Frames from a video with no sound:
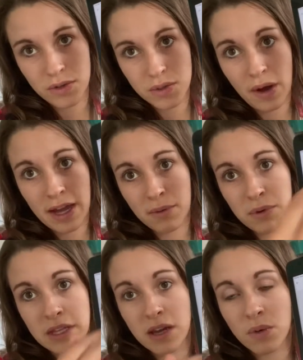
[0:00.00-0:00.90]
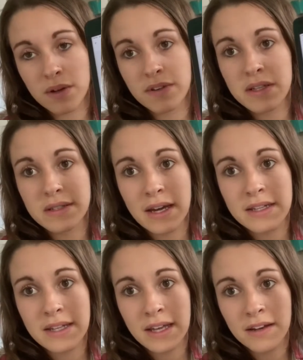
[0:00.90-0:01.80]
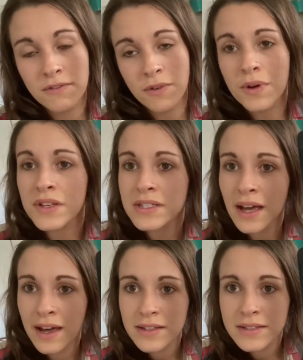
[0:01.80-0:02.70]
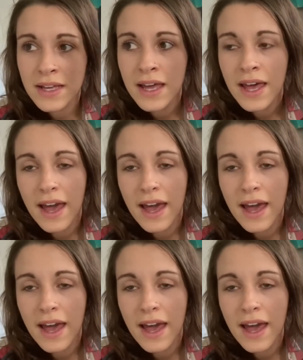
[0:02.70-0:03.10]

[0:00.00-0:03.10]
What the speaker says: So I can put the equivalent size in for the size,